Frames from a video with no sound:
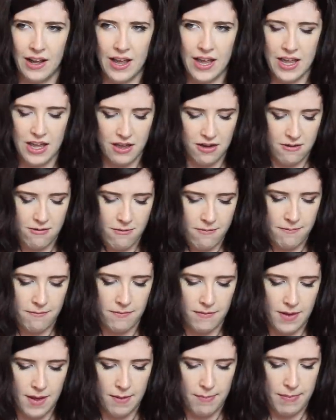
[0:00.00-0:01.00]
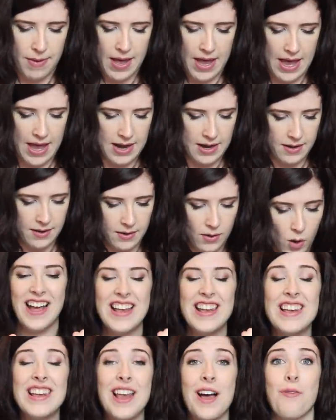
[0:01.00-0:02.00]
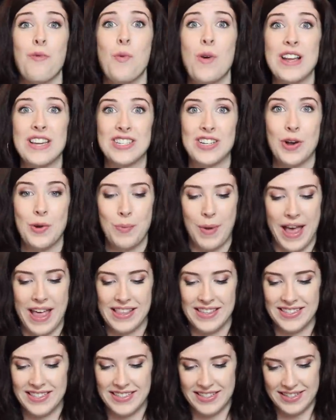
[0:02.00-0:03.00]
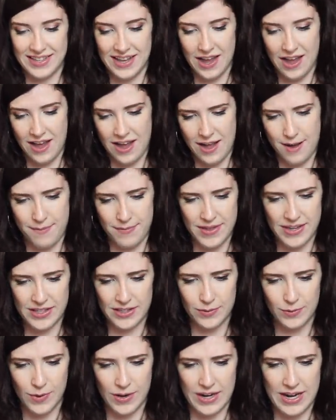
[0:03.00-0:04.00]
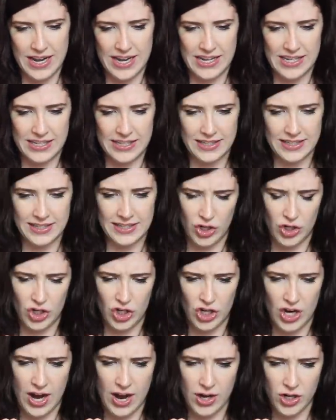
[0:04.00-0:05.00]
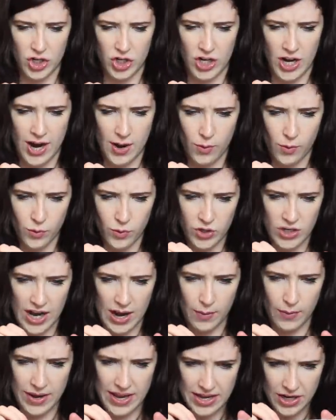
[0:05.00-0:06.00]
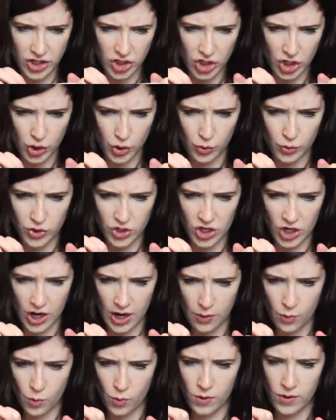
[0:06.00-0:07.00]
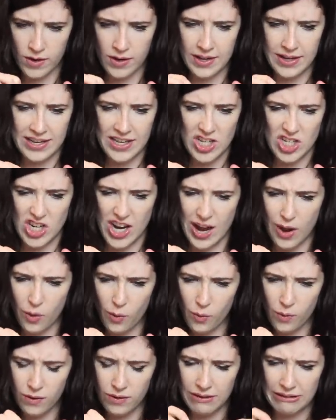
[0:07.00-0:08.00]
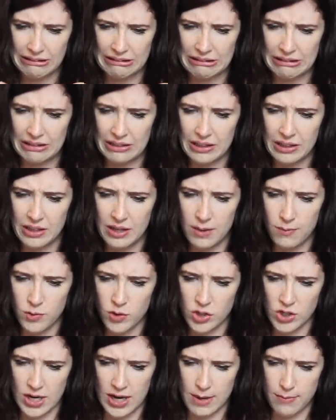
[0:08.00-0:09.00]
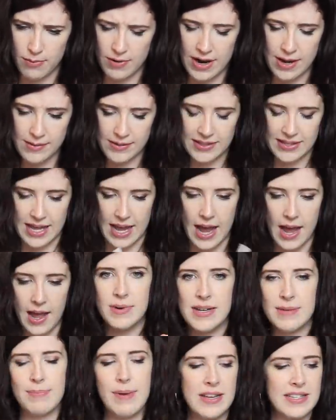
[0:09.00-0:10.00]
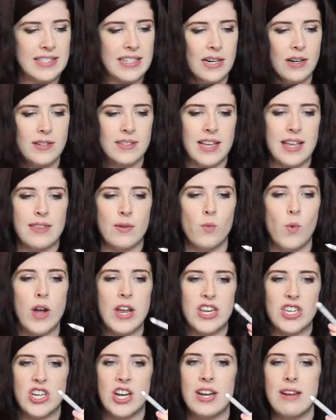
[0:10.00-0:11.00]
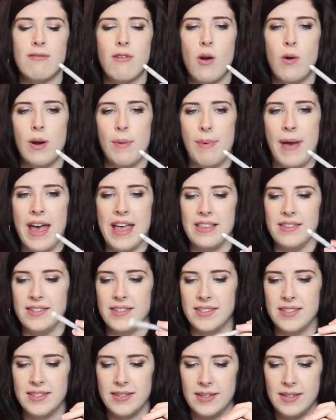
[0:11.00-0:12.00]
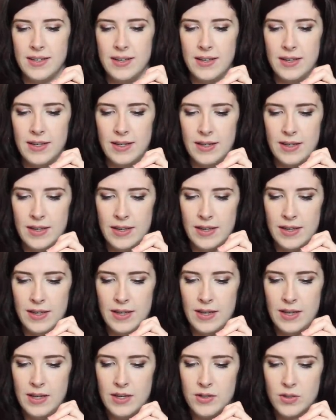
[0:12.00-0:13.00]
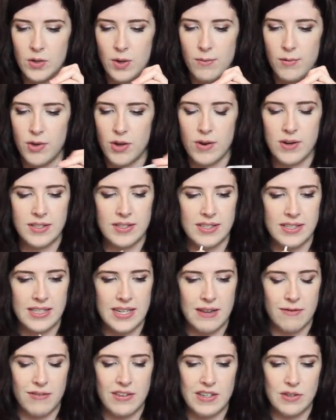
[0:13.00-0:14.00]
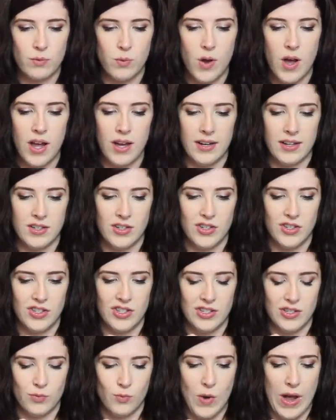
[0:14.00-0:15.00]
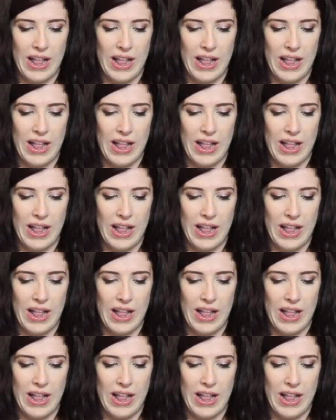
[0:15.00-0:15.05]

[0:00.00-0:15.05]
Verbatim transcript: like a pen. I love white gel pens. Um, this one is Chow Chow Chowy Choo Chow Chow I'm not sure how you pronounce that, but it basically looks like the white Gelly Roller pens. So I'm curious to see if these work just as